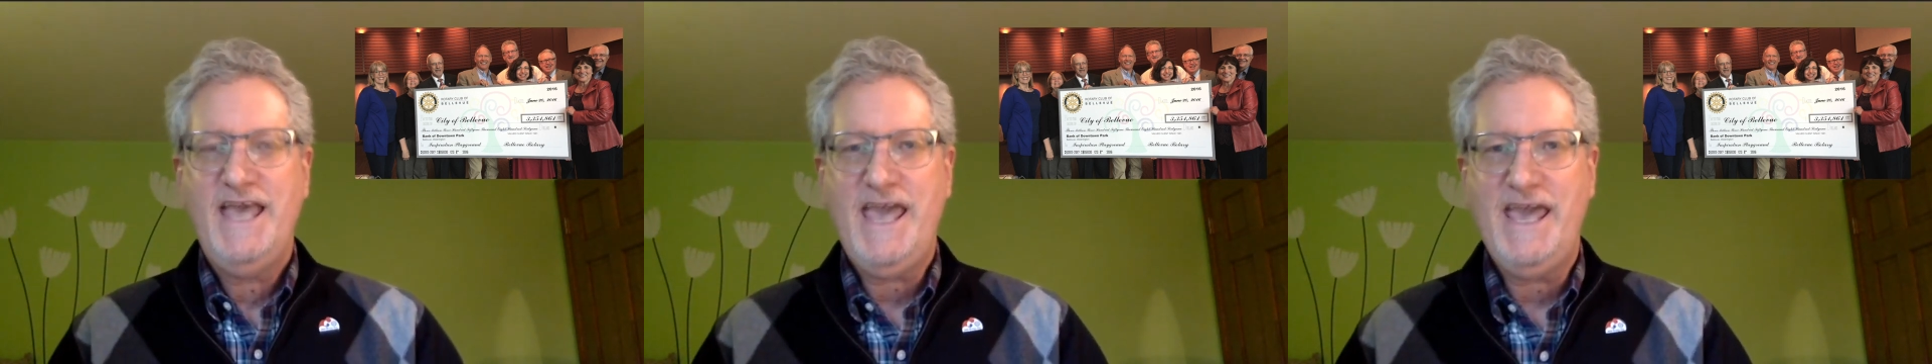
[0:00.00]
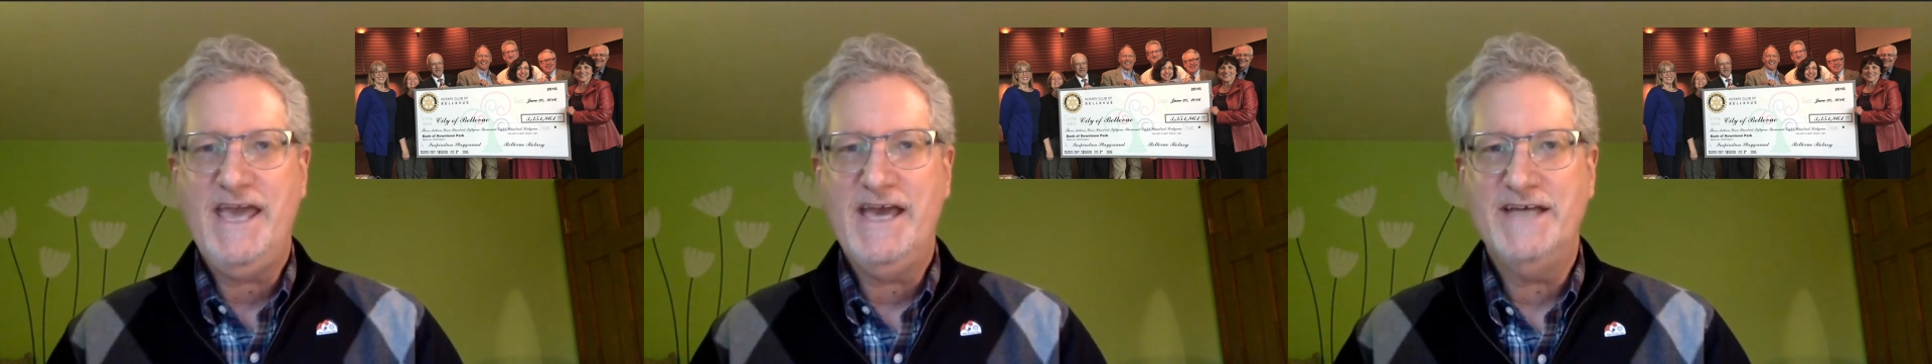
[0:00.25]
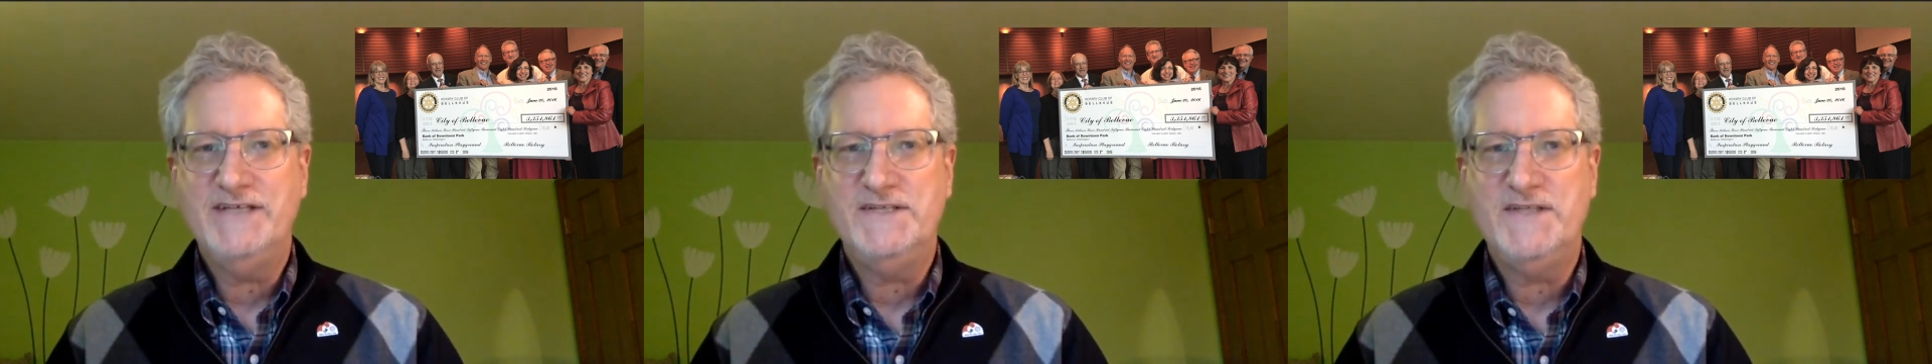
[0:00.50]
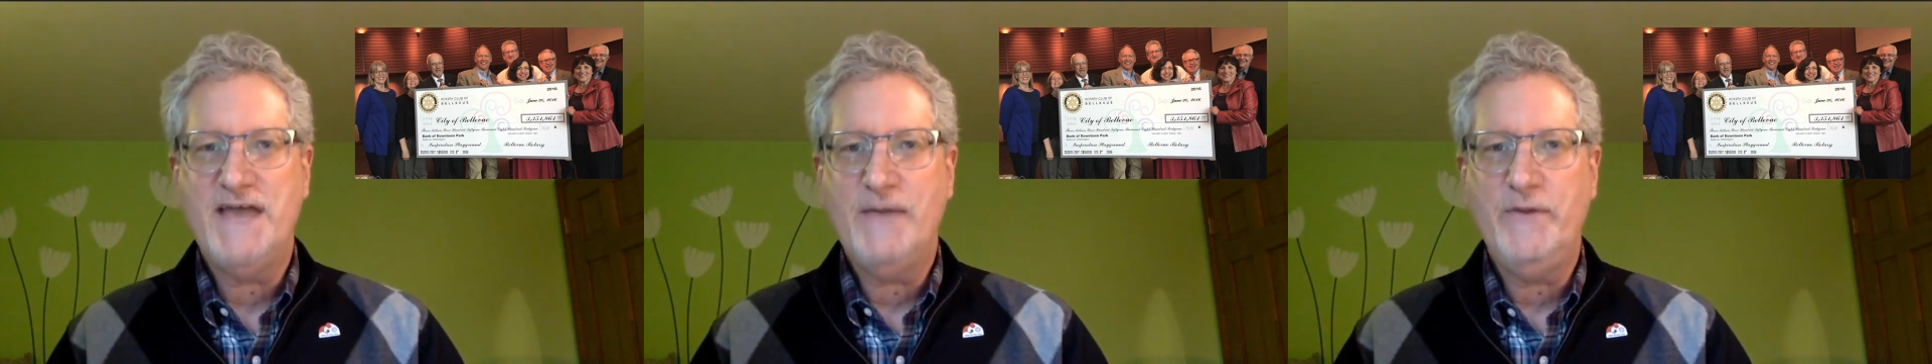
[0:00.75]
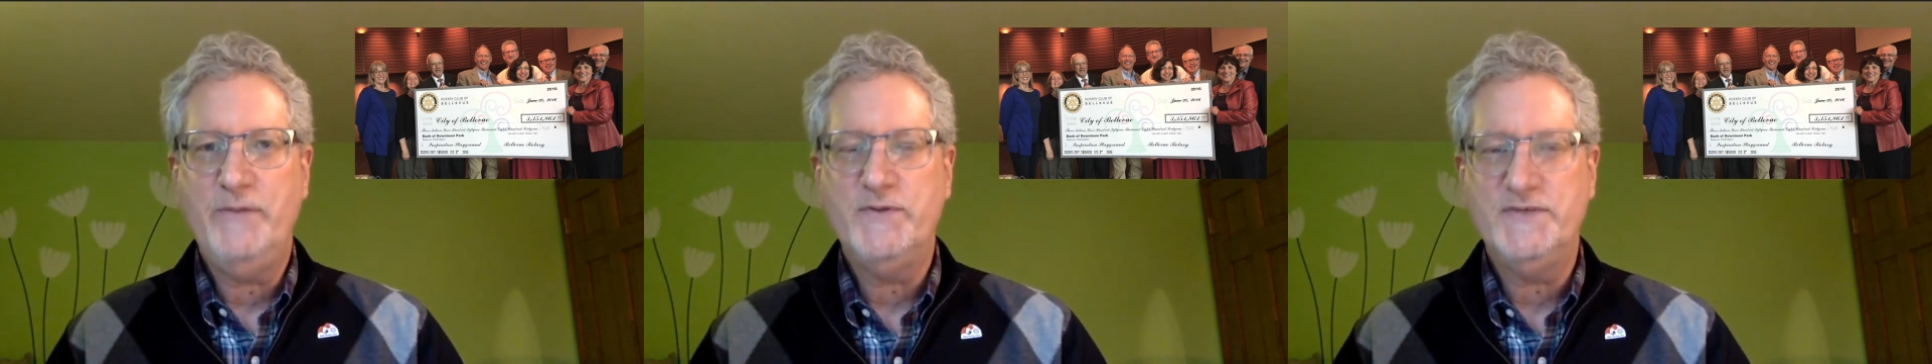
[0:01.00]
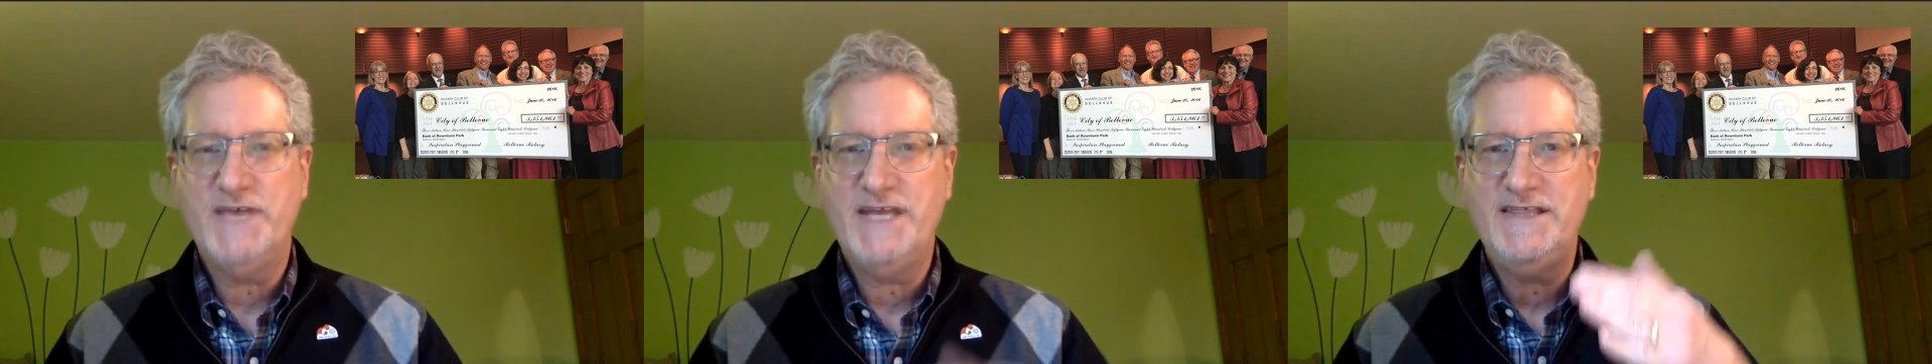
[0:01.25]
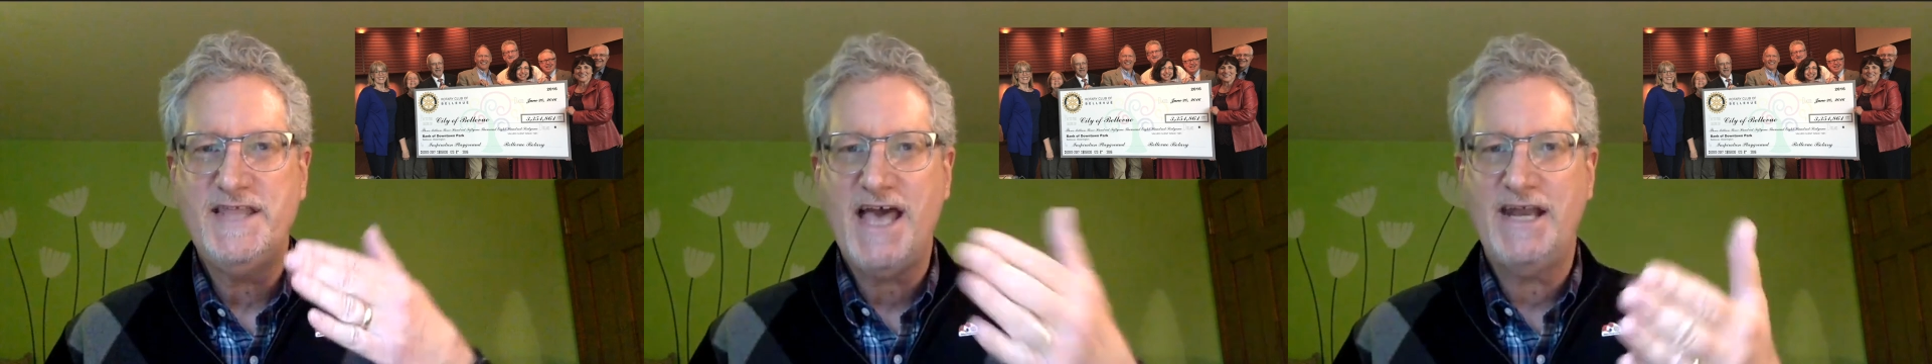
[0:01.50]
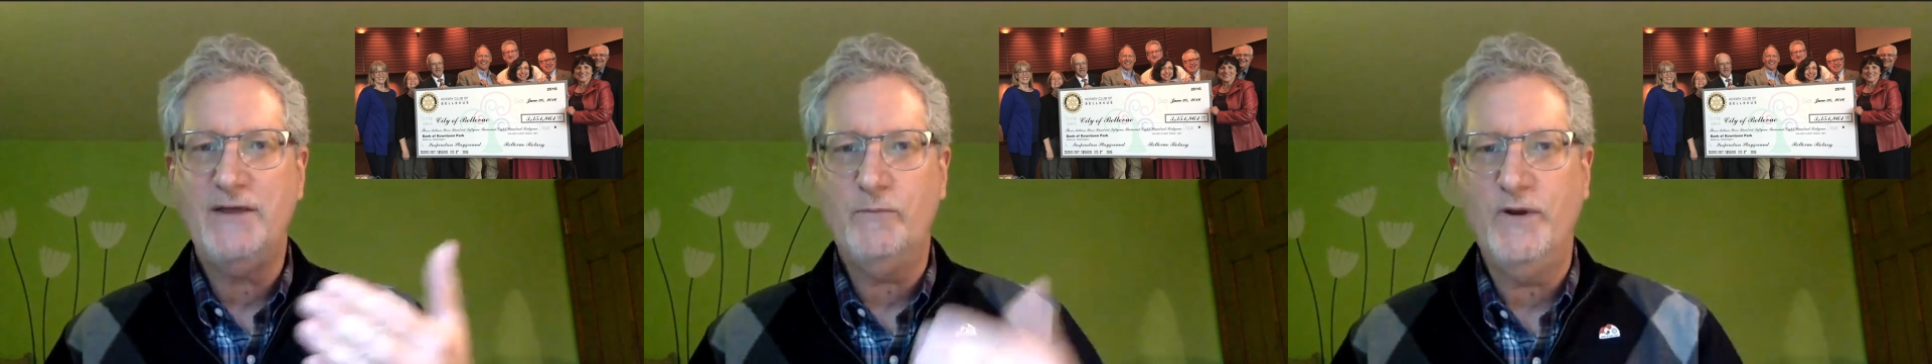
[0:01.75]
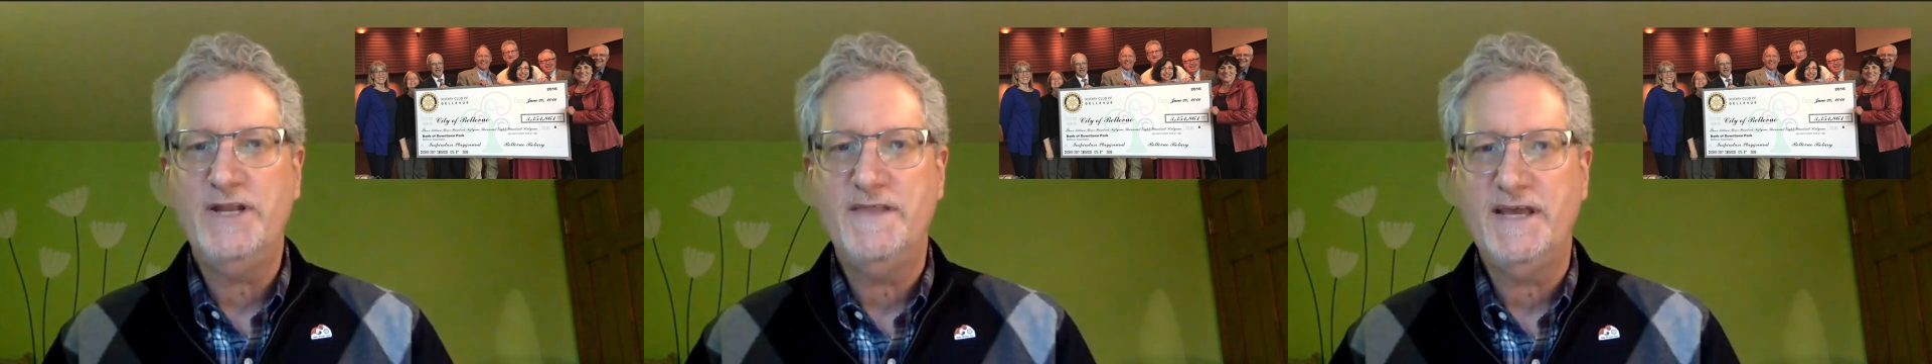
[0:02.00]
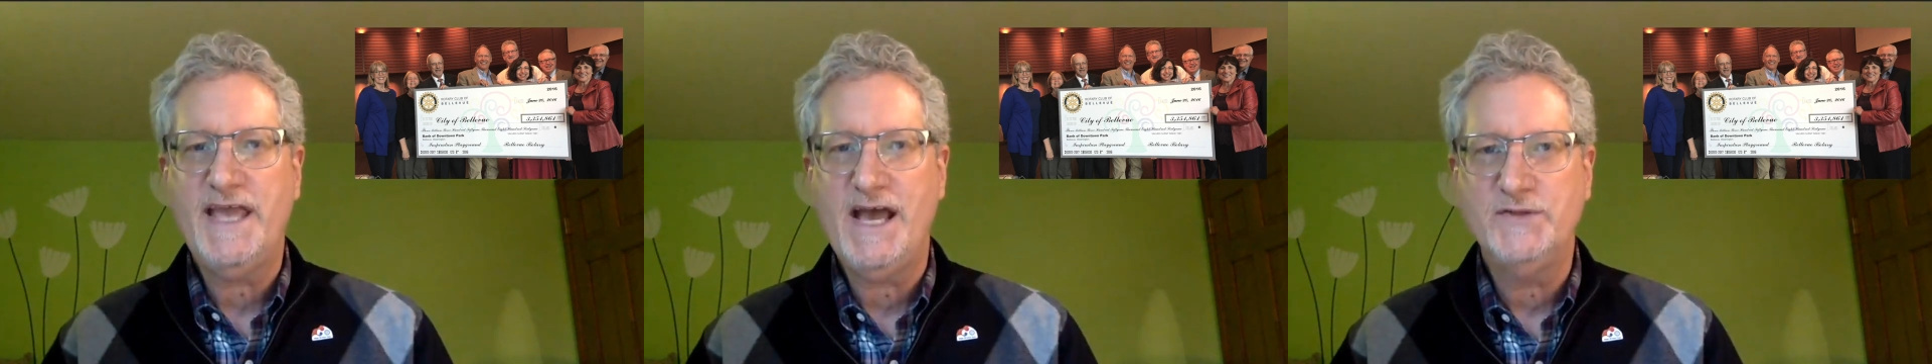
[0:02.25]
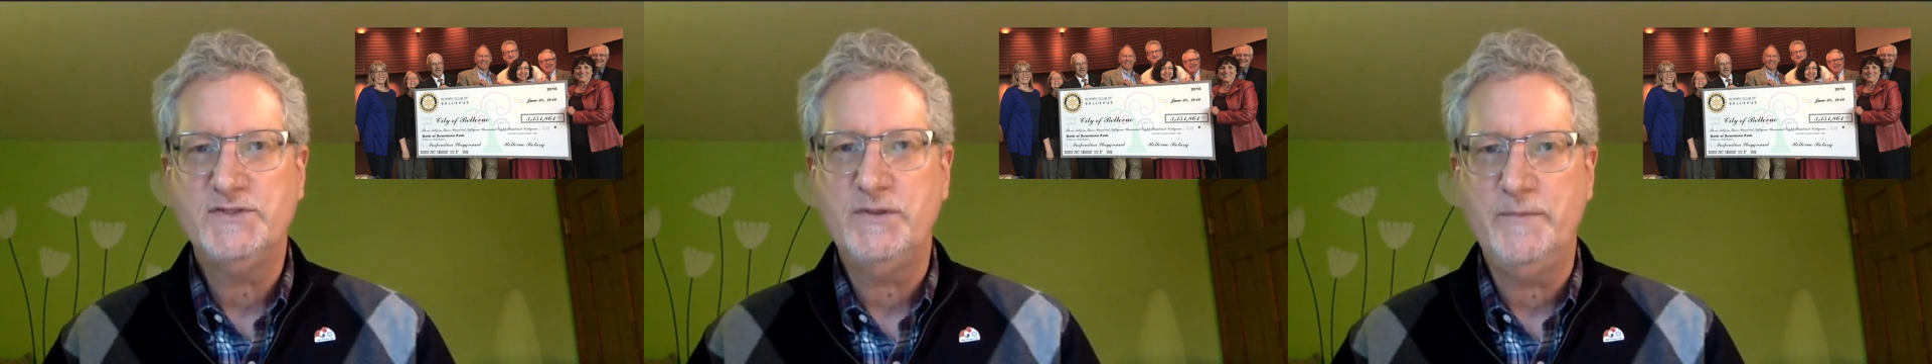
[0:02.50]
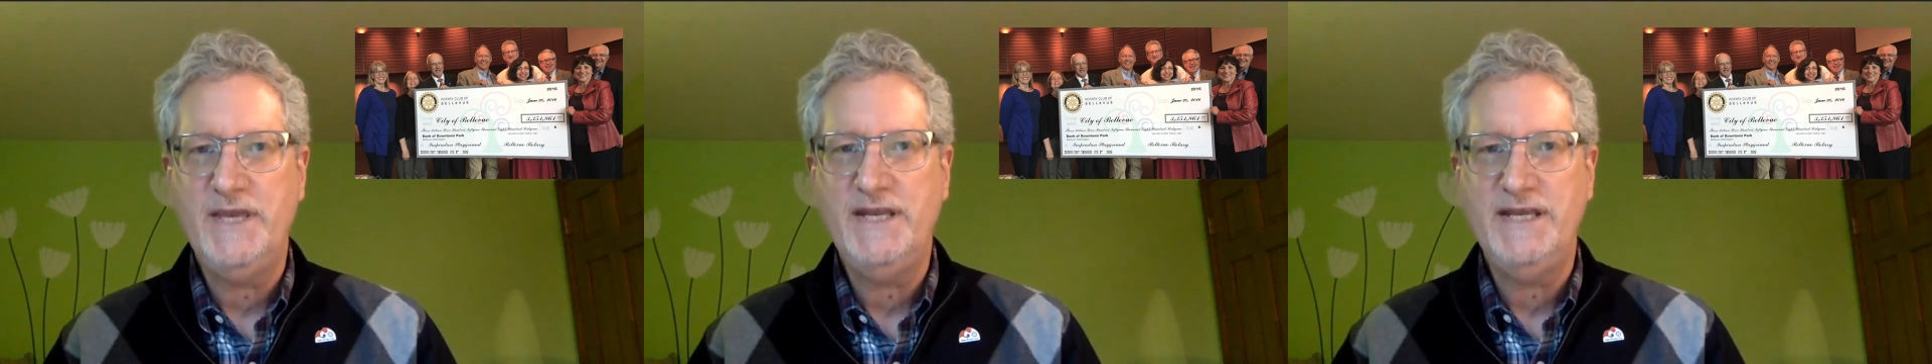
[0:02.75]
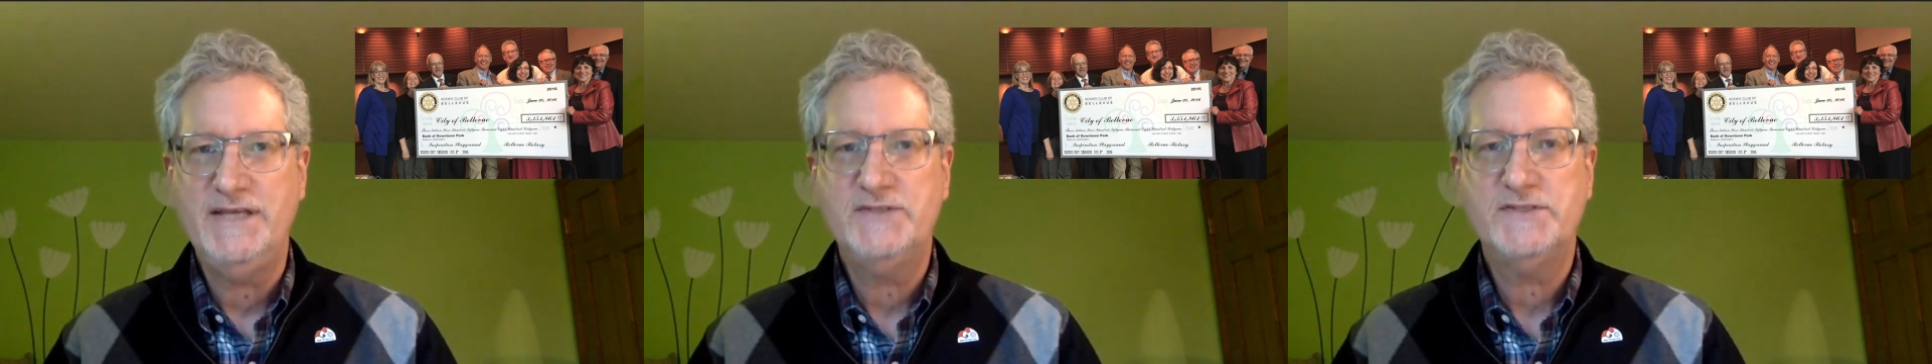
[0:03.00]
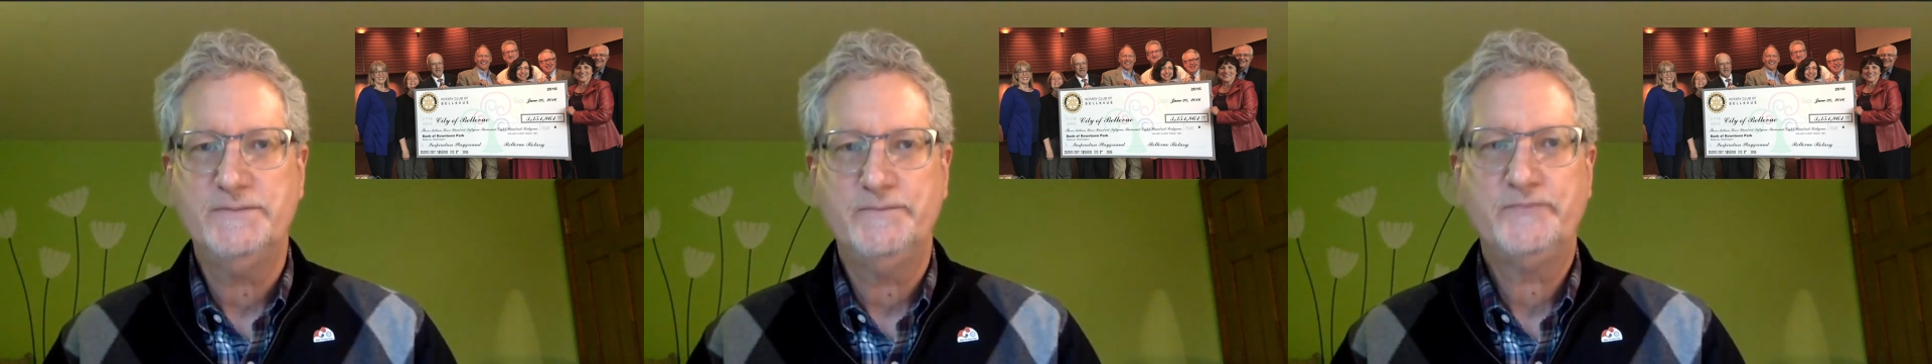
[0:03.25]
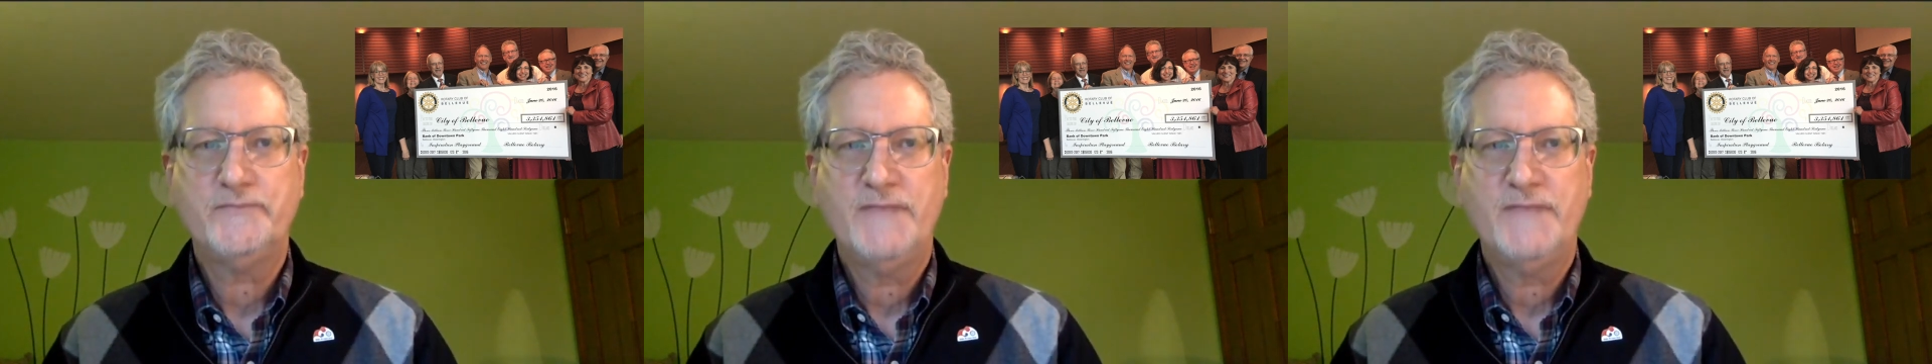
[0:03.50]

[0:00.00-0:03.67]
and that we presented that at one of the council meetings,